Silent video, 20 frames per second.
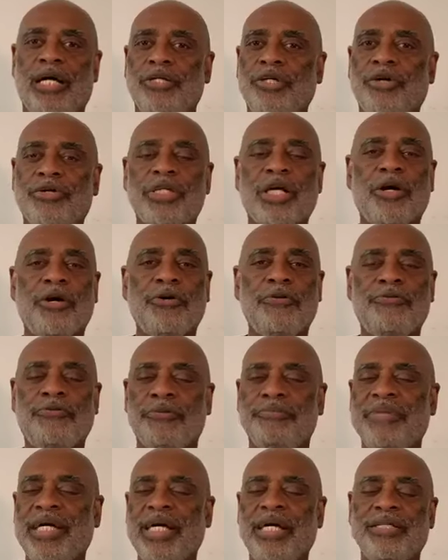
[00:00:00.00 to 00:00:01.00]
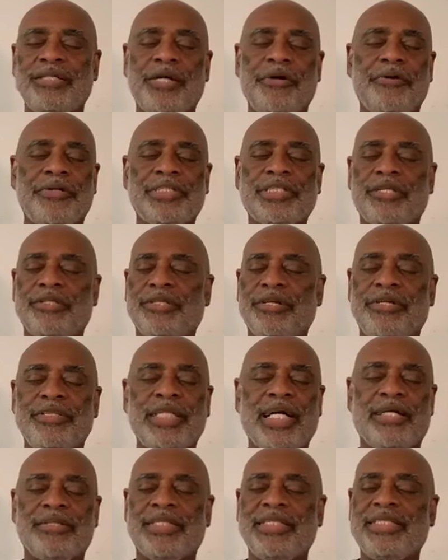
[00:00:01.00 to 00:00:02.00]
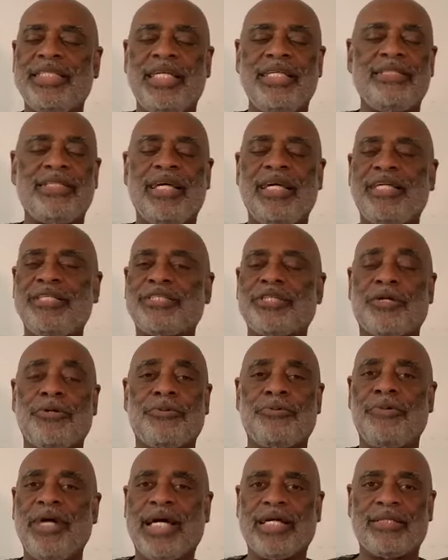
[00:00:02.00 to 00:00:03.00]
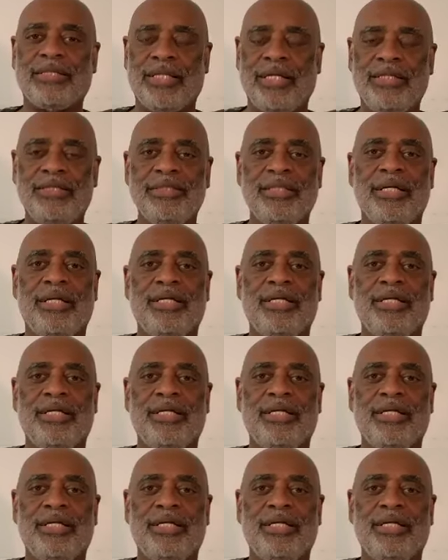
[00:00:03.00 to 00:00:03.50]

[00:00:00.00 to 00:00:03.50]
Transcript: Your goal for being here is to learn how to see things correctly.